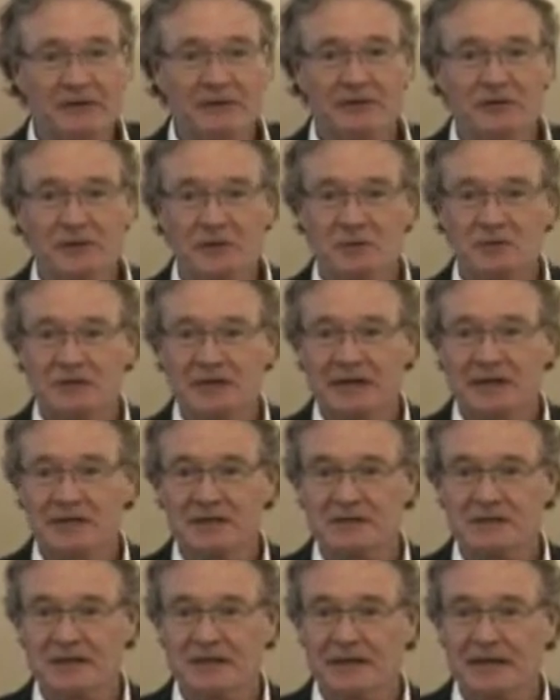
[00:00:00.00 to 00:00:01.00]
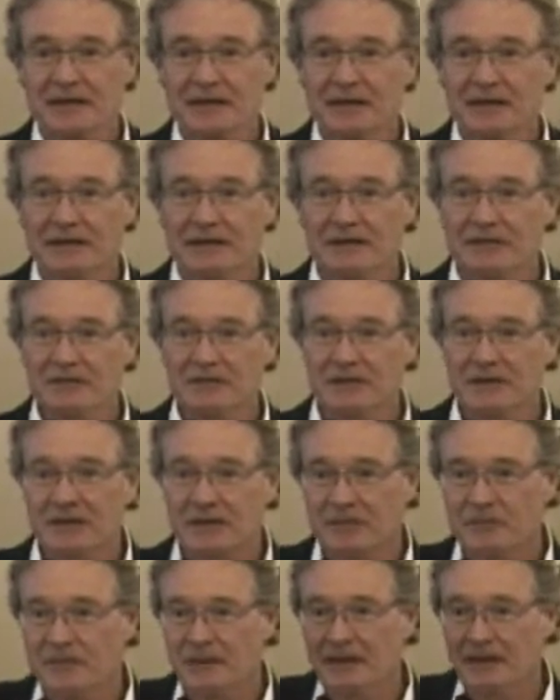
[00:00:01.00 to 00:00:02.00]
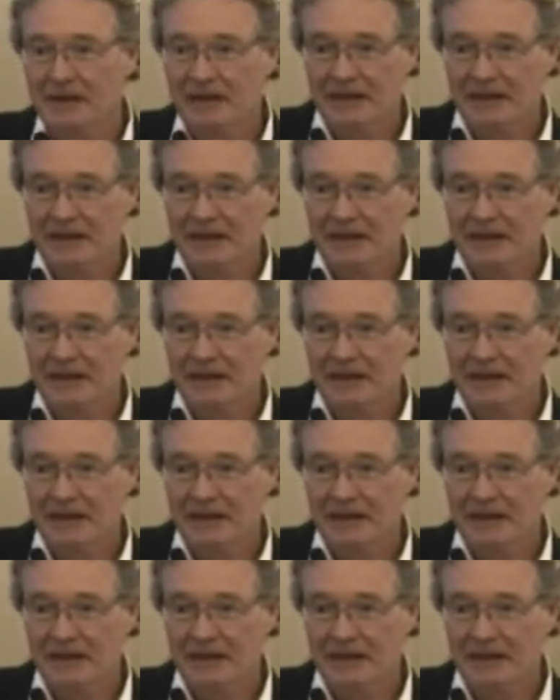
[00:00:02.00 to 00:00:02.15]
those days, and he looked up,